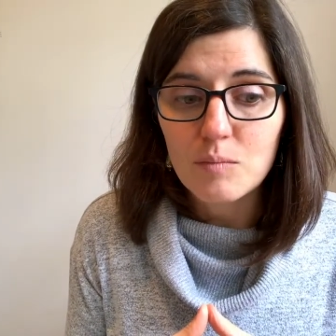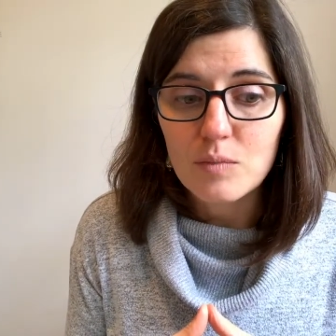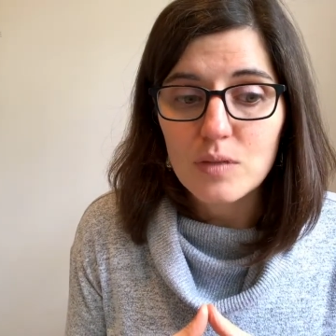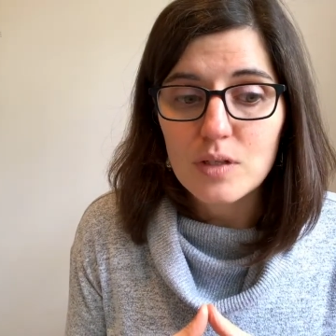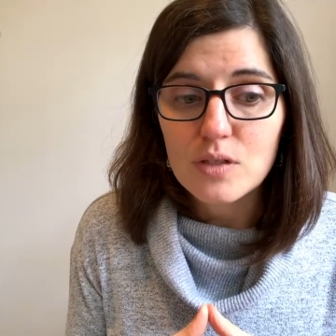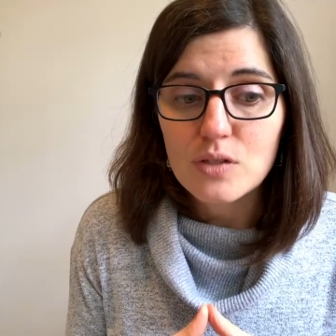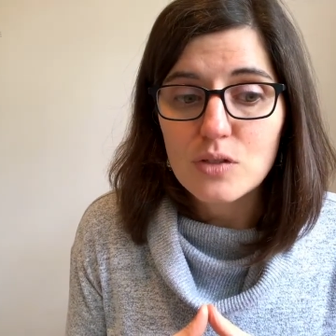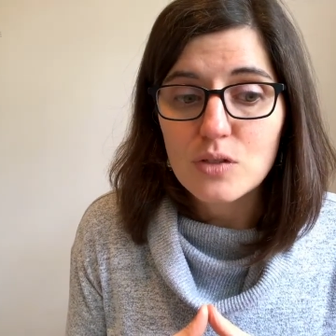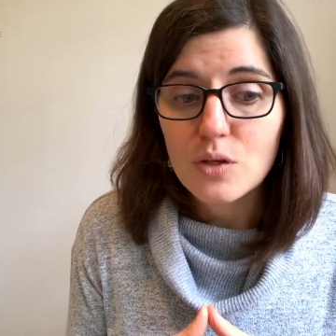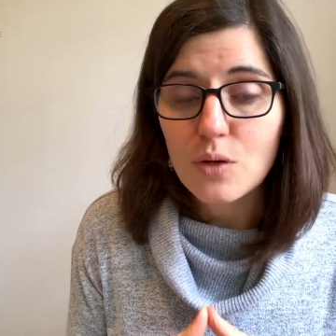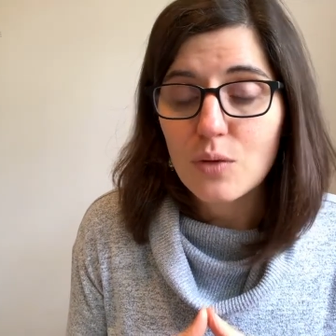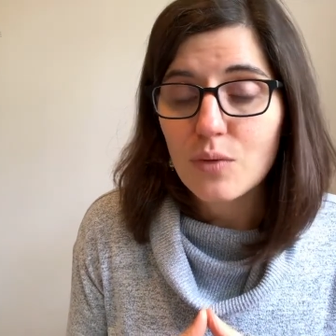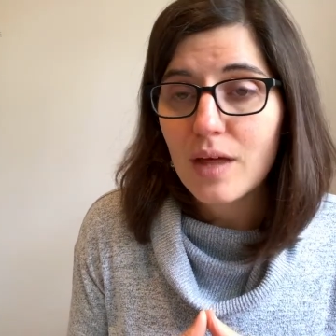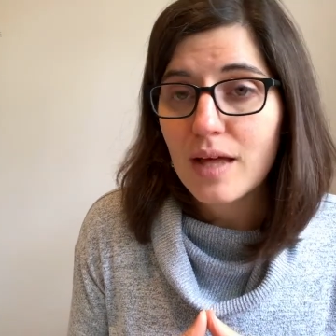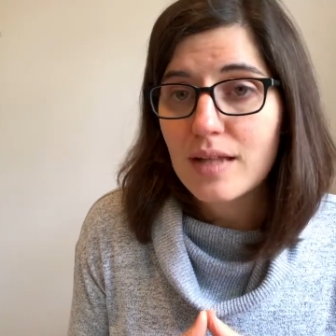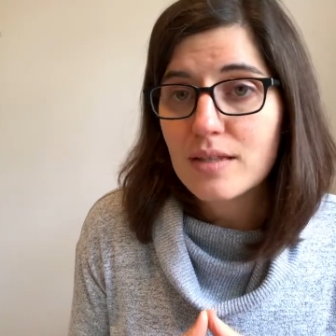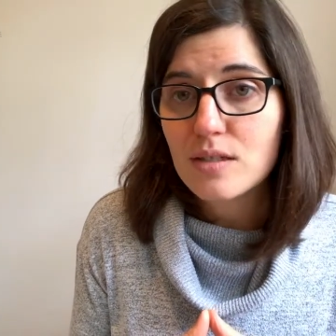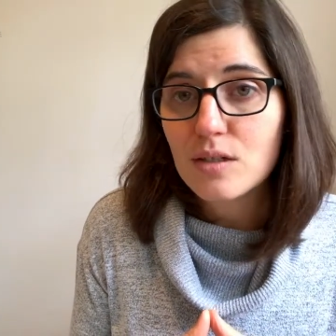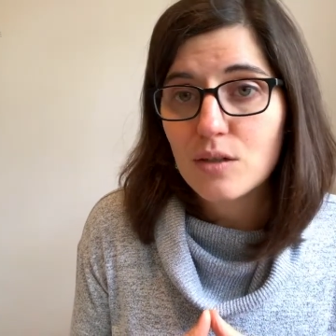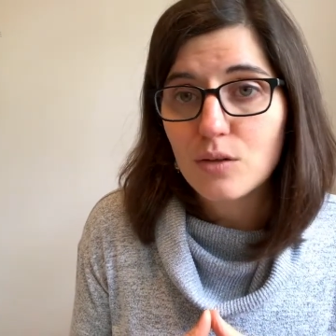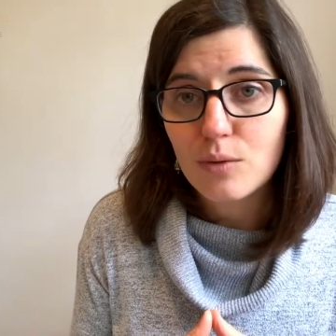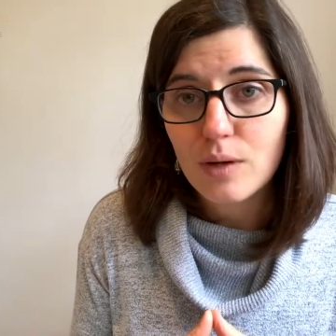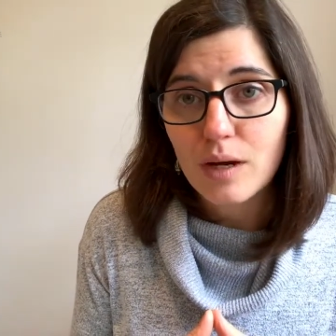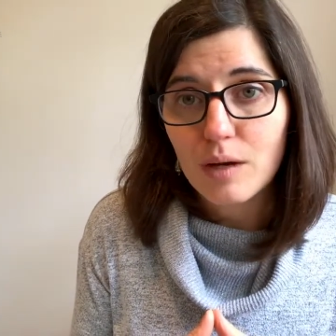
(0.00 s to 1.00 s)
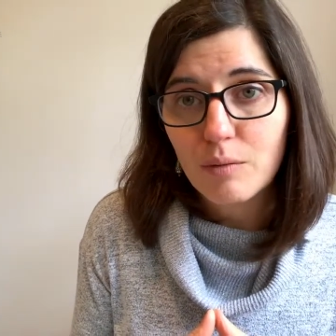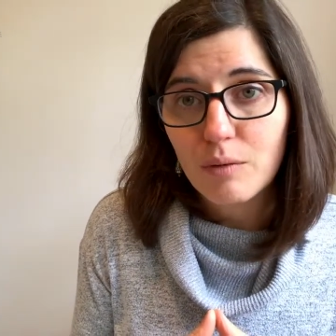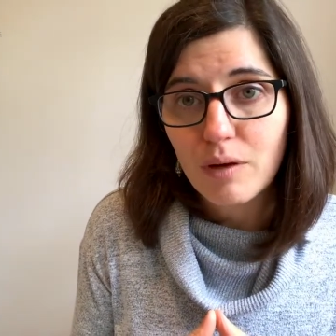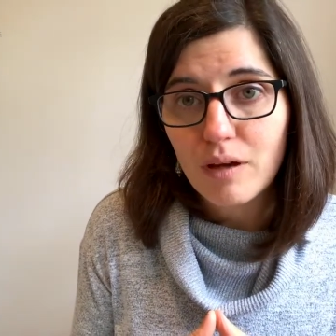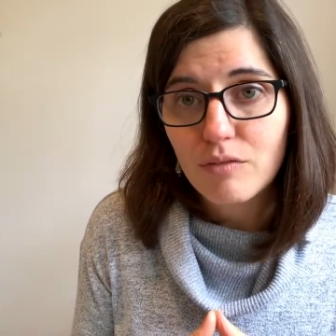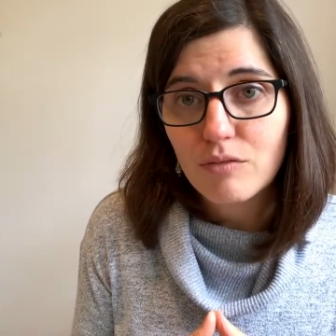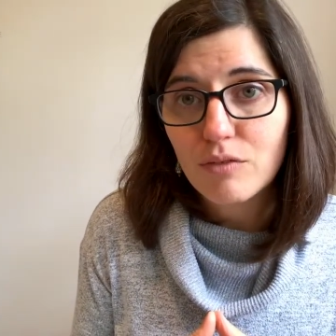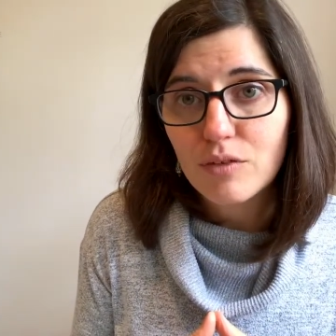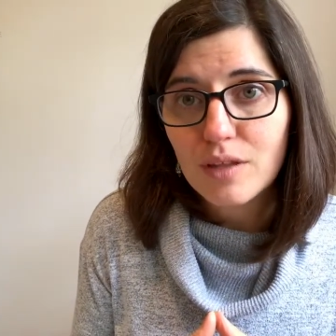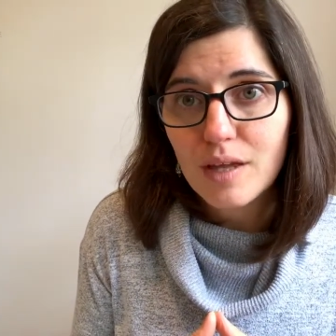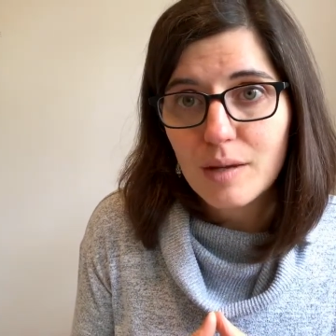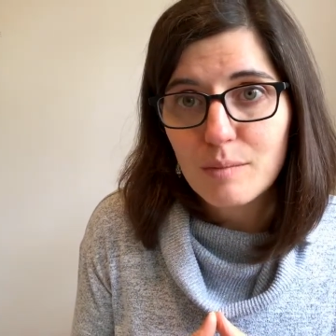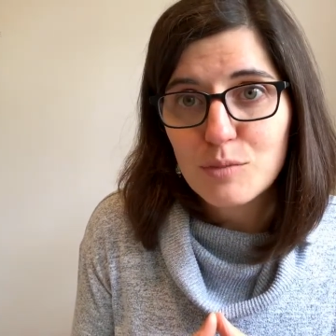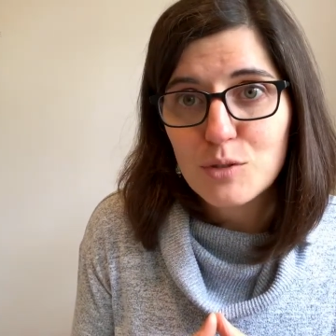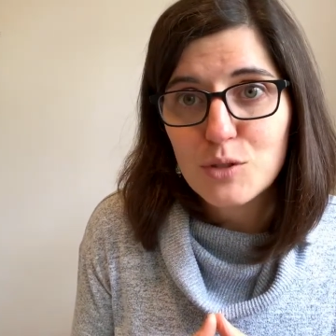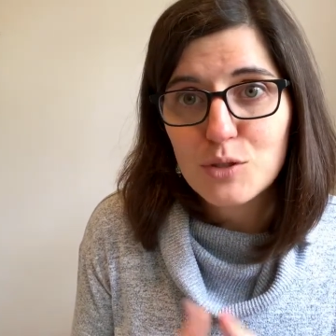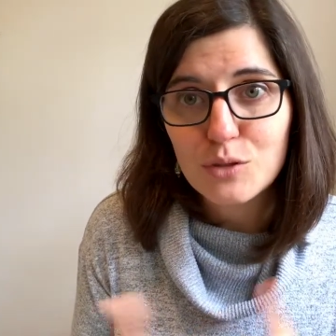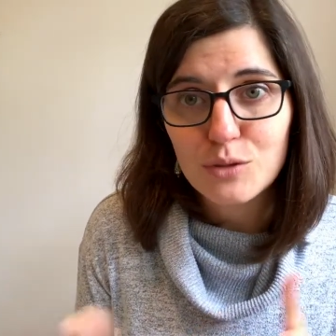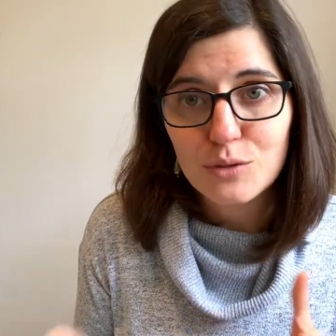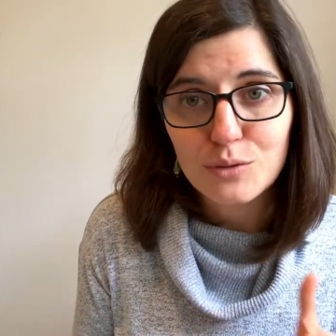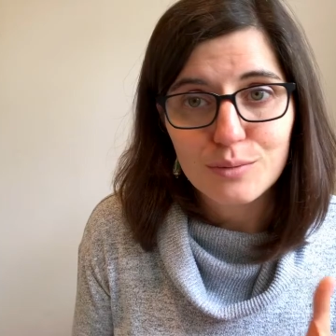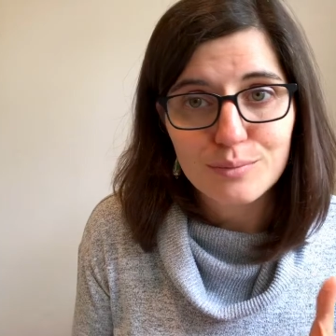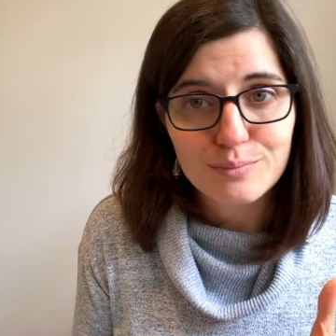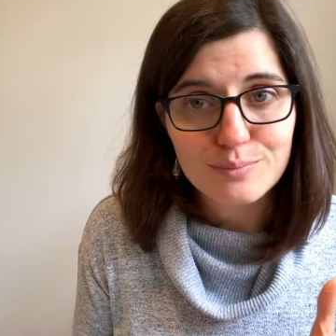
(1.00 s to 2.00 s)
So that's a great way for them
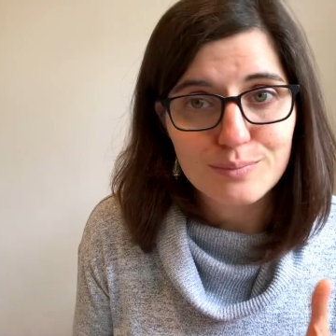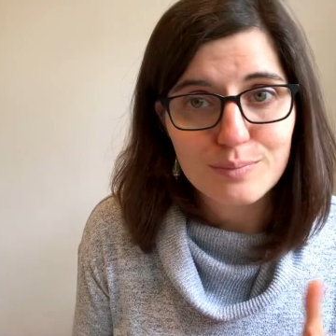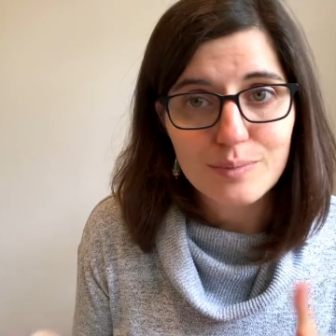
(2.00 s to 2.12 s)
to